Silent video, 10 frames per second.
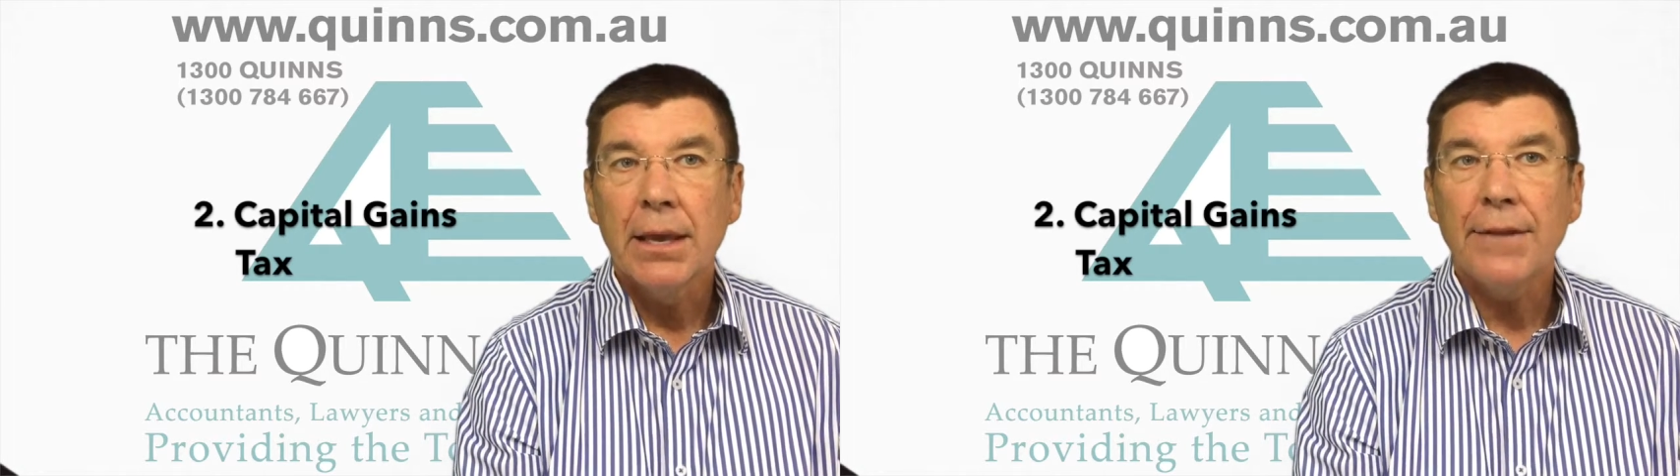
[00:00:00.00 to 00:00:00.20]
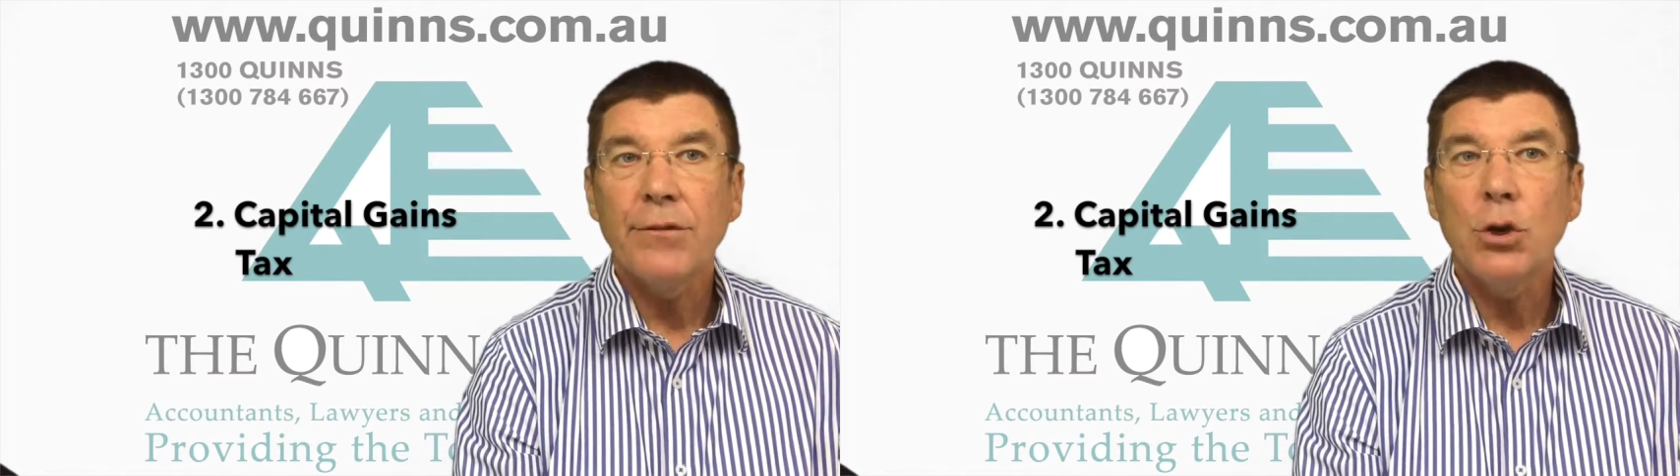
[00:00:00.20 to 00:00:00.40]

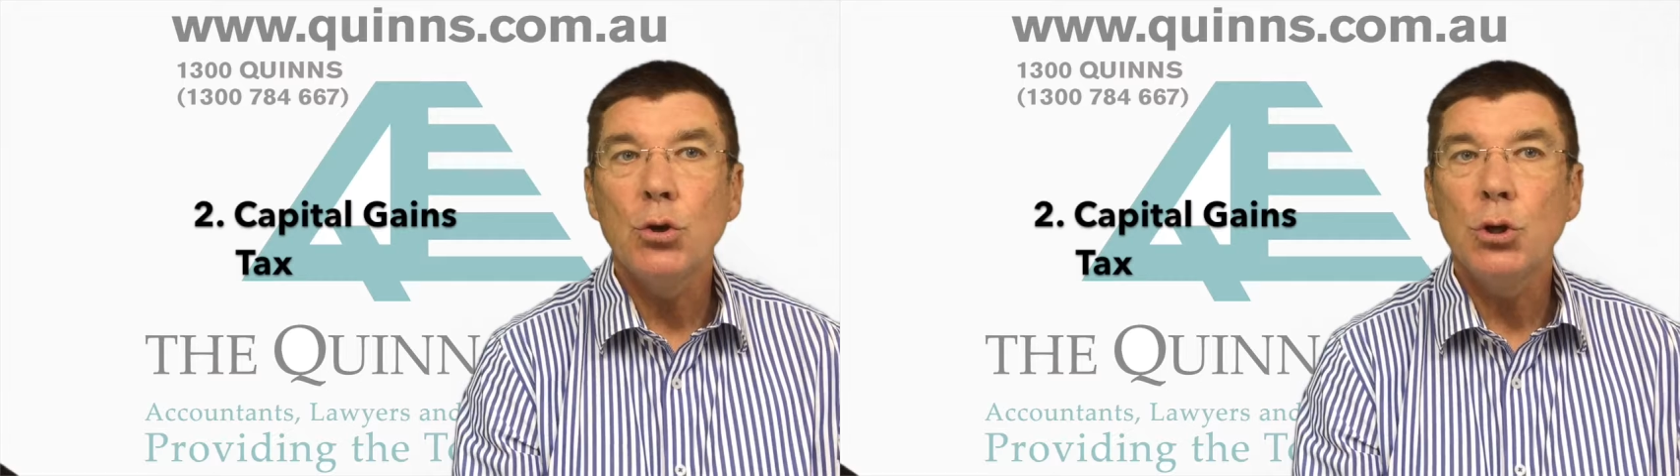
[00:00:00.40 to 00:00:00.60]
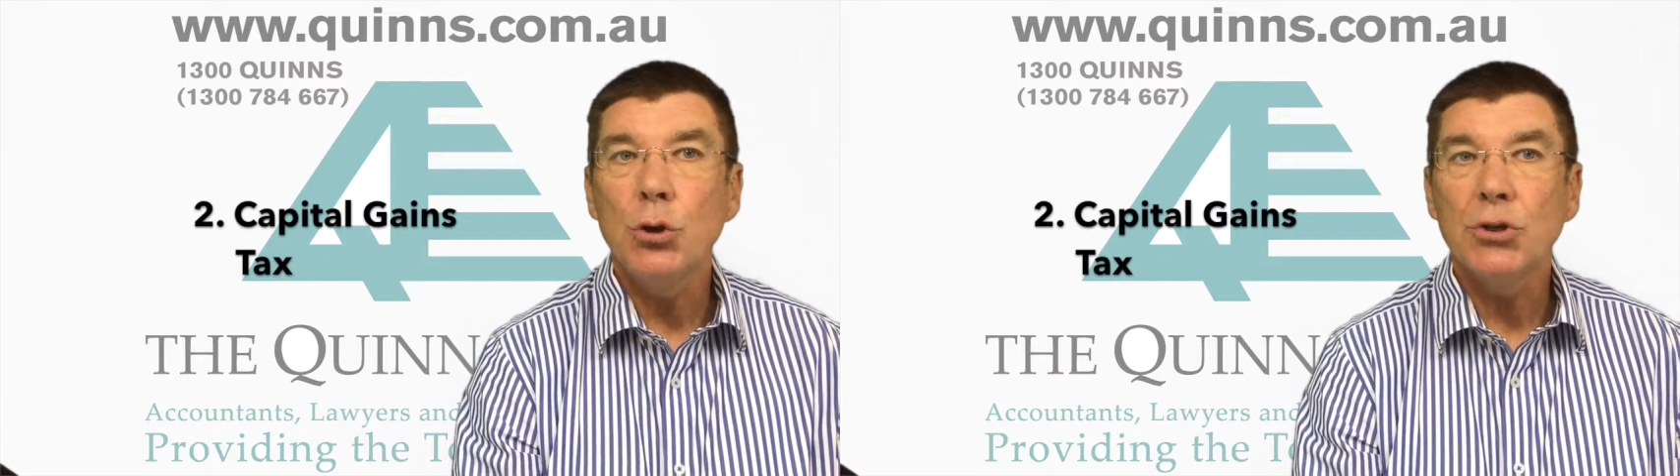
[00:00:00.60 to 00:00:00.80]
if you
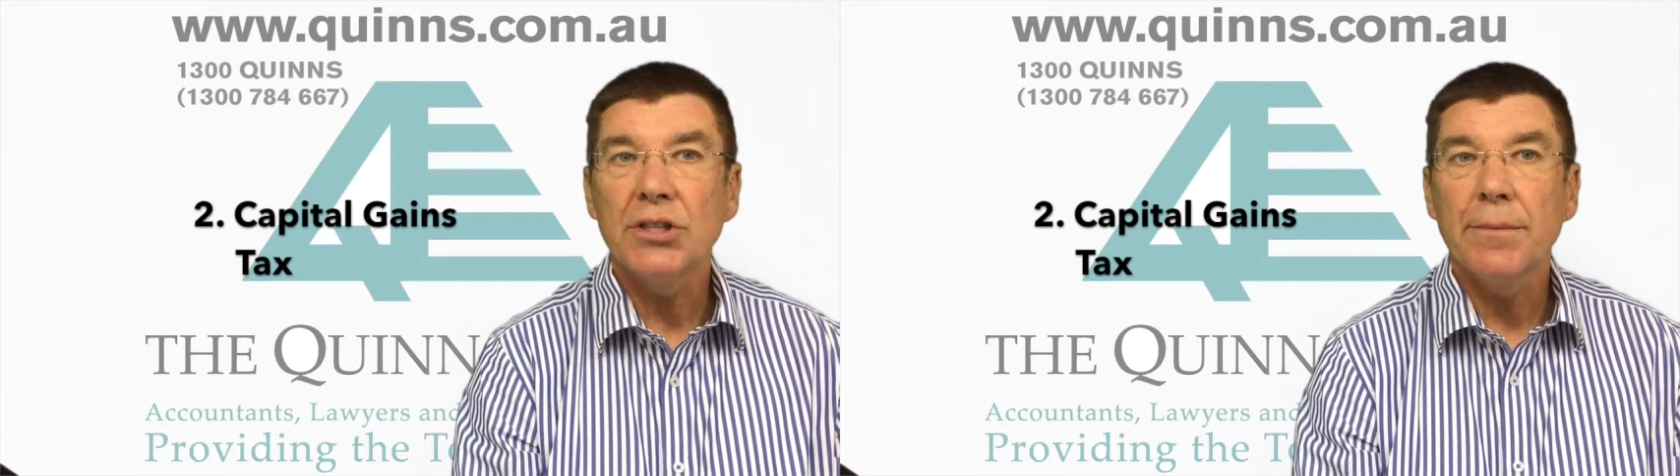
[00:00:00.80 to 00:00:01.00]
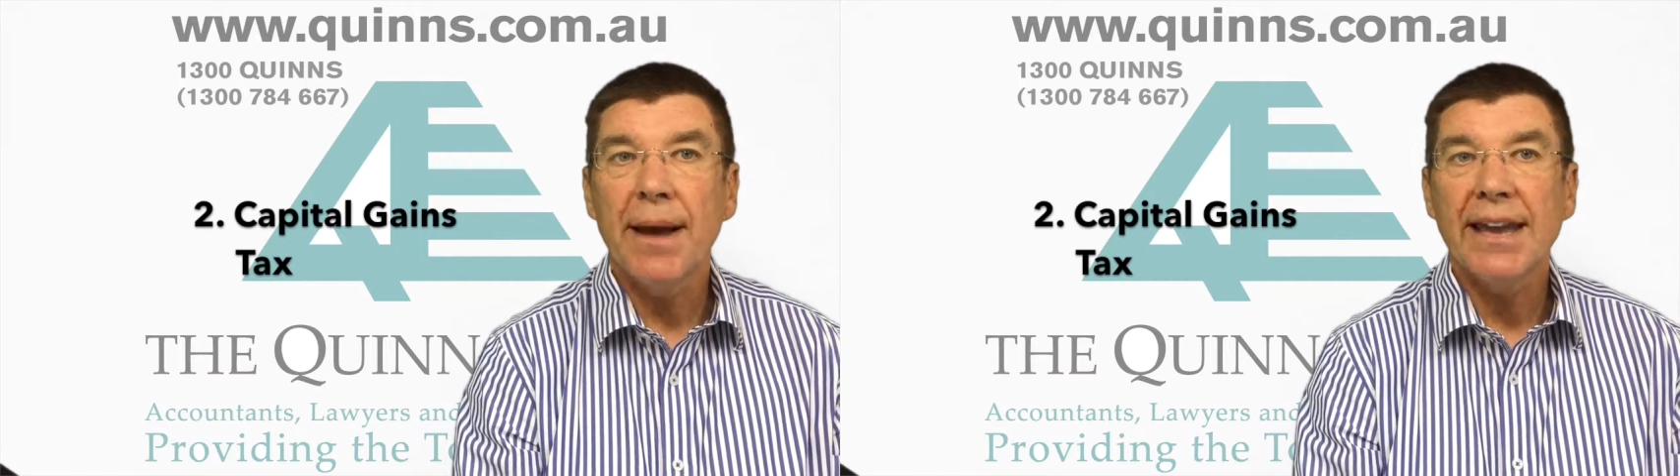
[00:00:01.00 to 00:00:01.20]

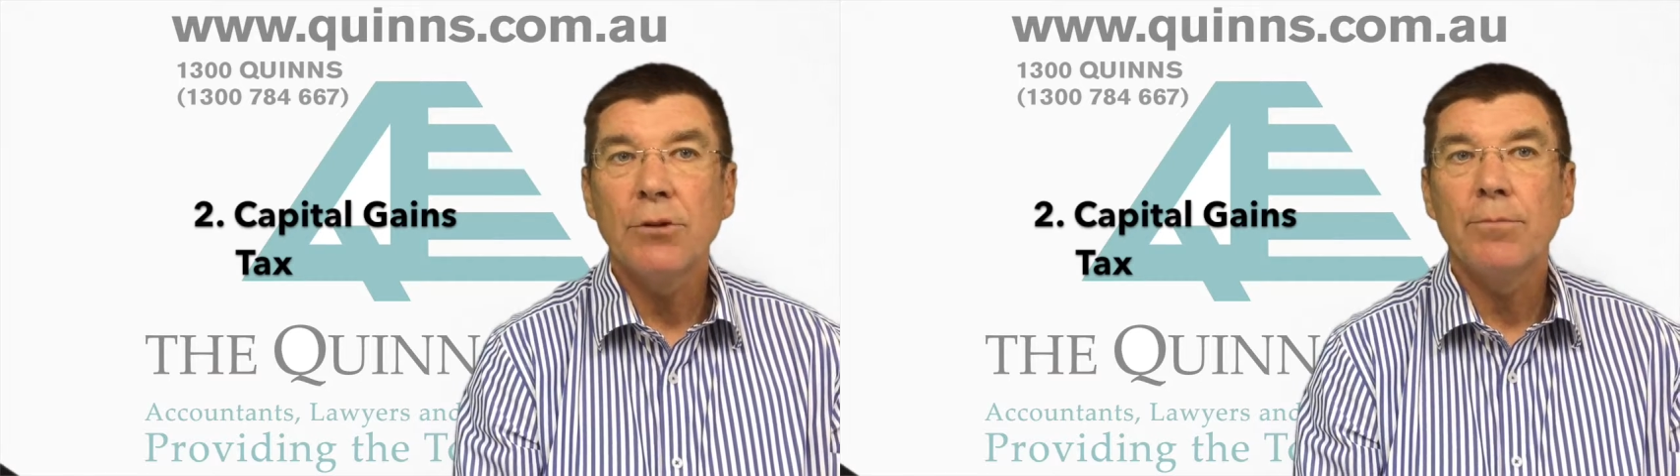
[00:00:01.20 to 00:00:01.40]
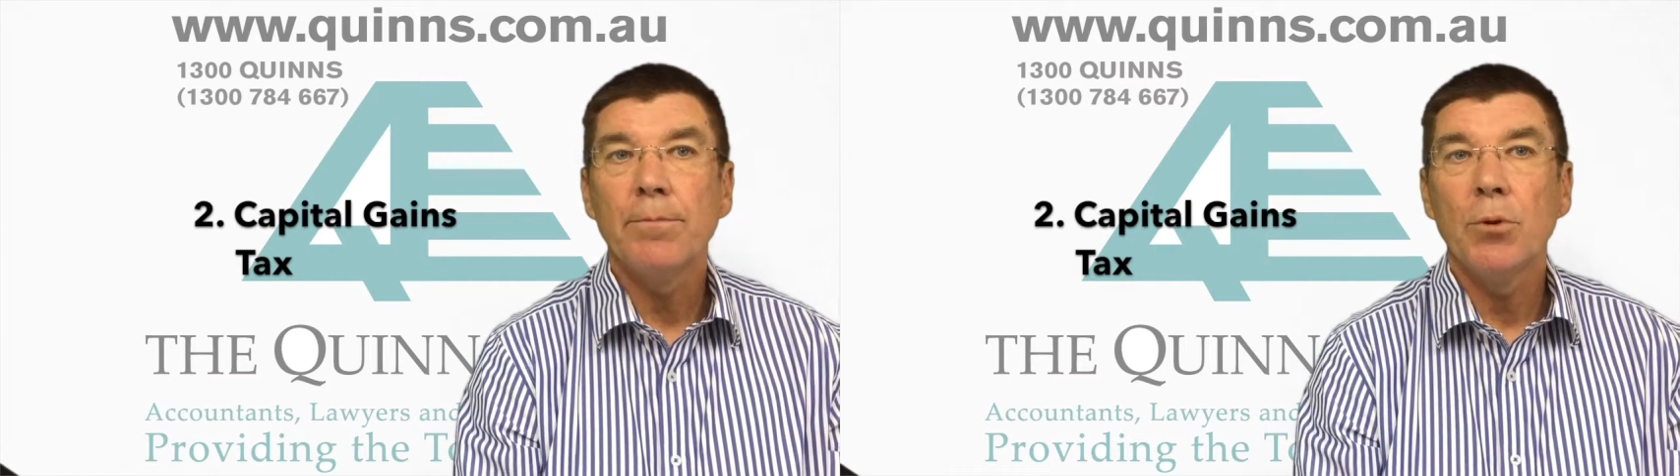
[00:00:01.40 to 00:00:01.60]
use the
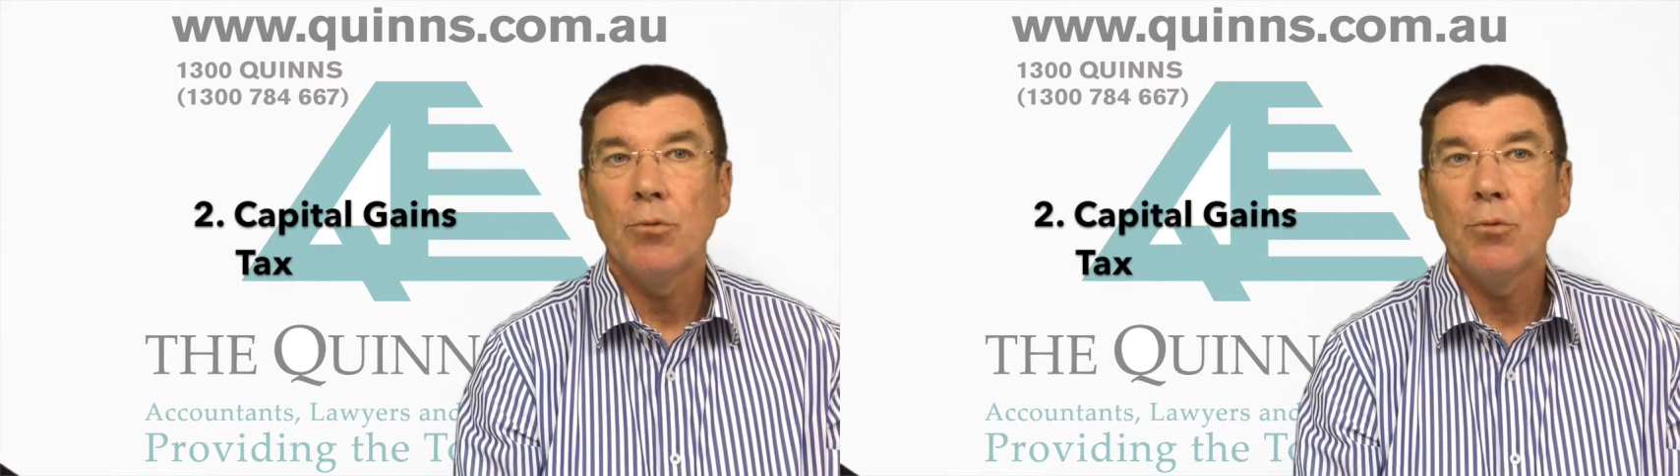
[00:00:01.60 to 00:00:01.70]
main